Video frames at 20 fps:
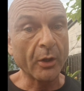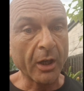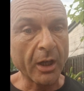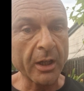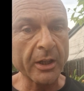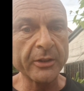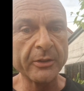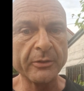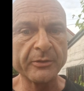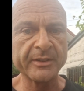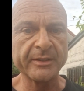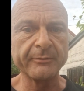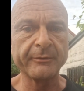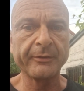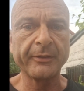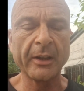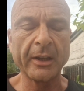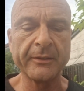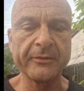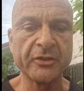are using
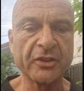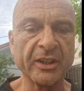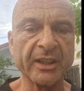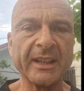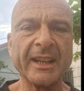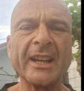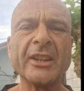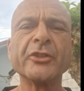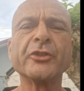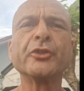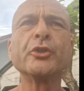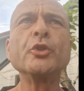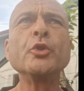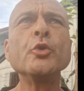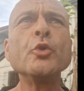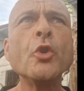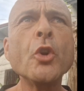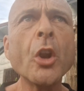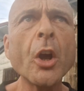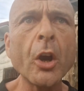5G is do
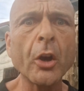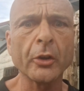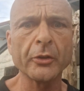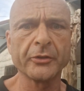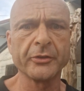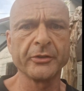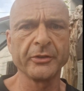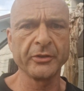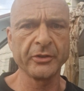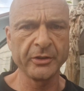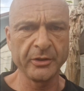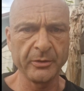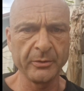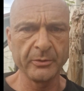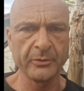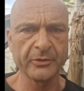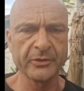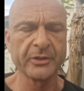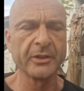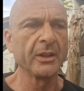not
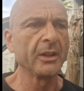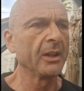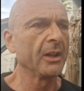use